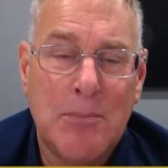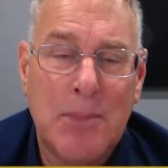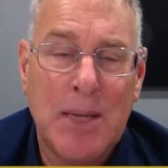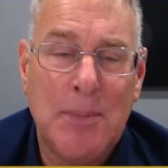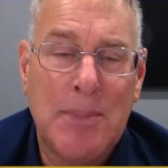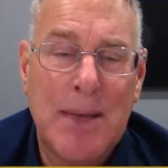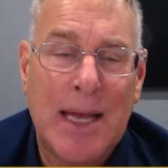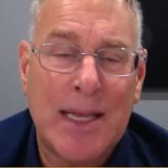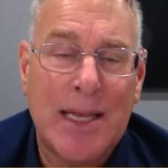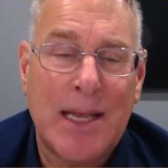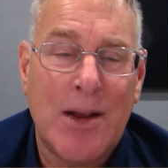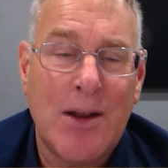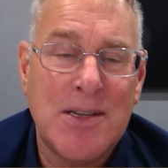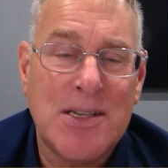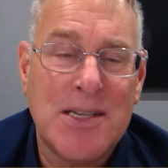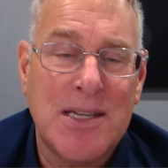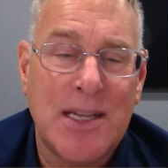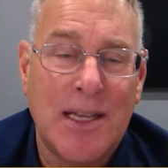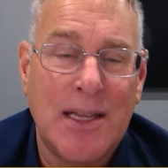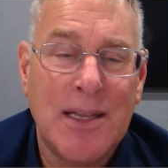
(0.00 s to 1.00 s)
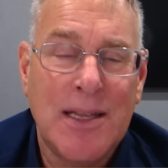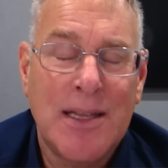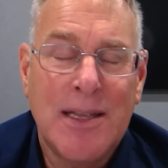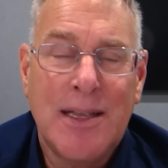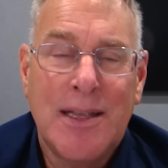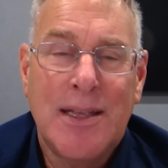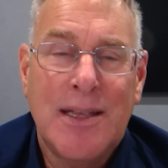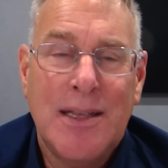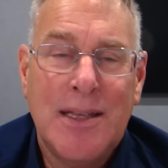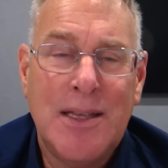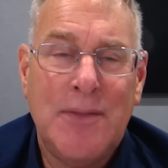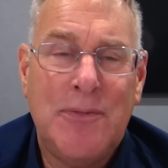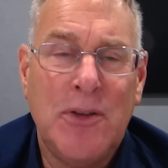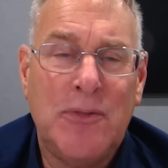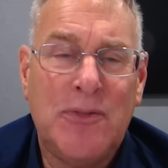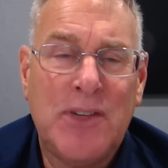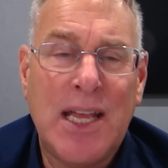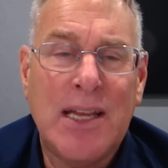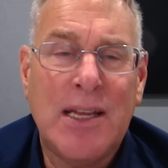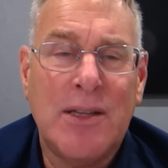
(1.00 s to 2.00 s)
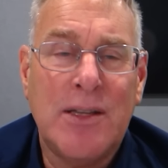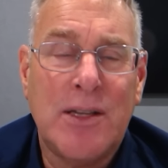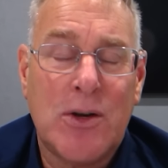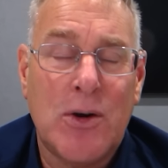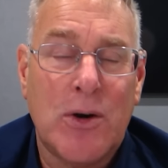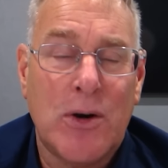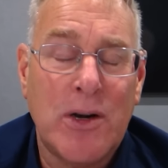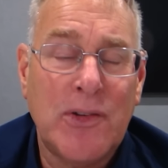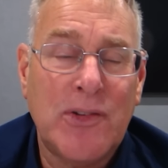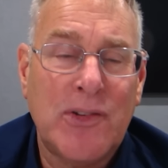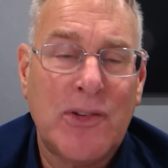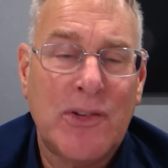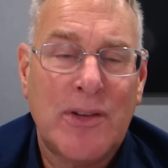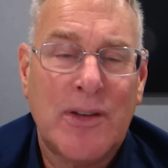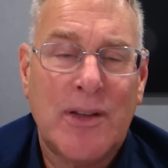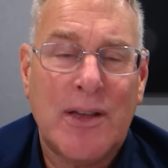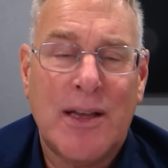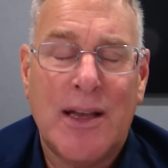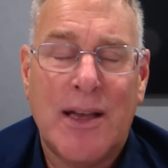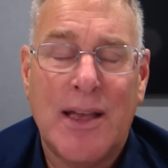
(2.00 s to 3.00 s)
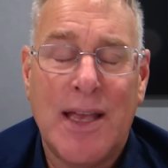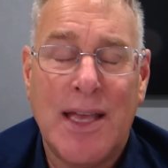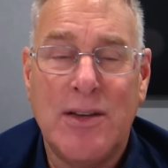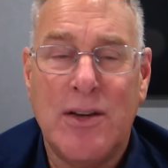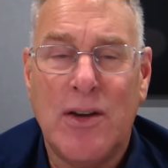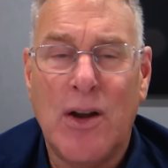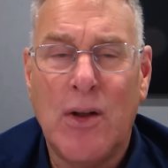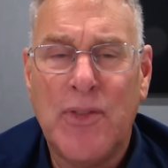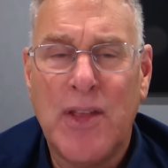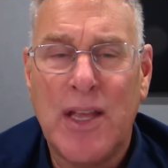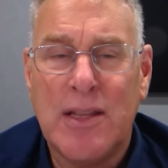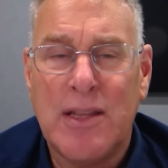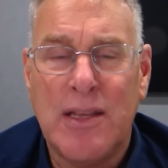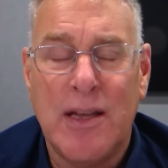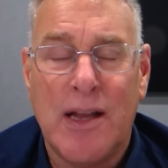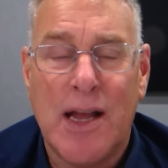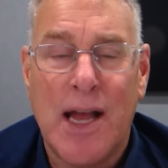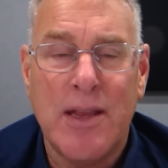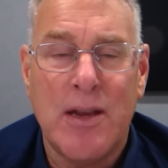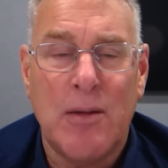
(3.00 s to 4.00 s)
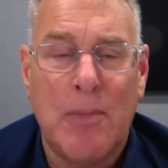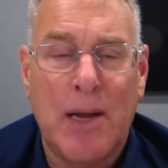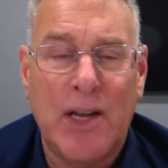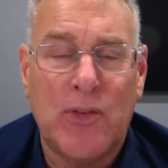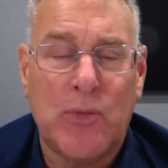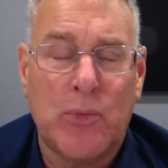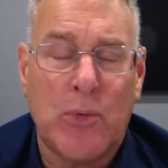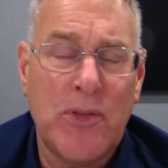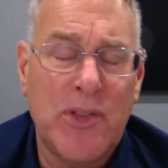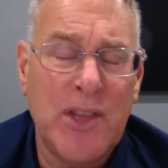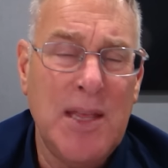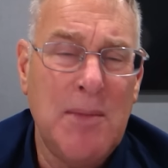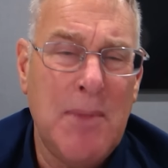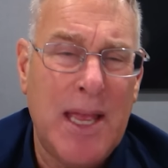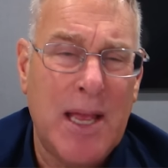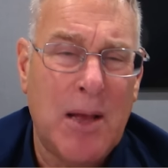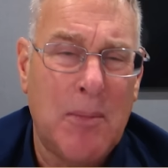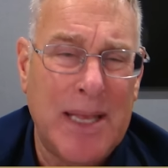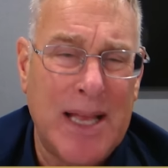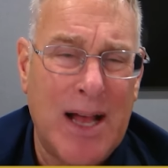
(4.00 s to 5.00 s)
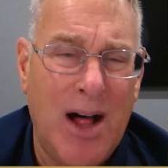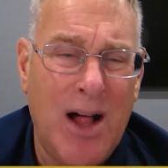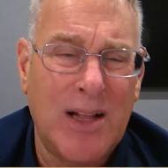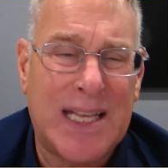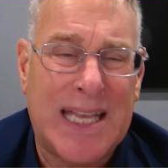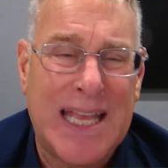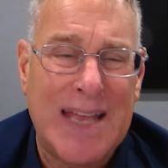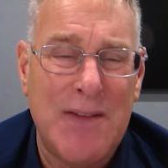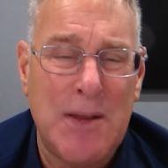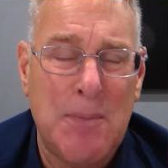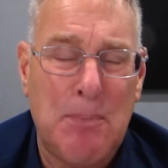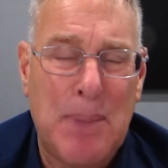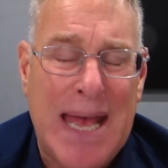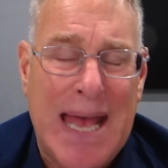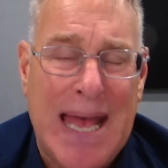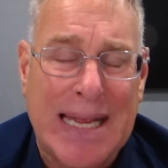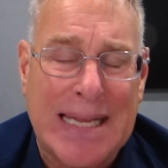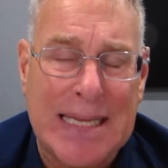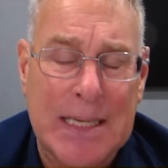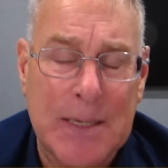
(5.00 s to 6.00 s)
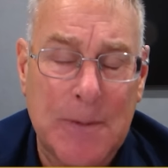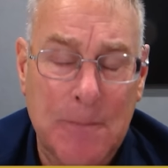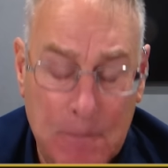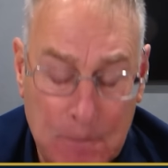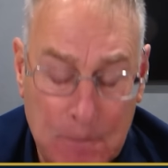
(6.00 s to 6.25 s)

money back guarantee. If you've taken the course uh, and you don't think that you got your money's worth, email me. I'll give it back.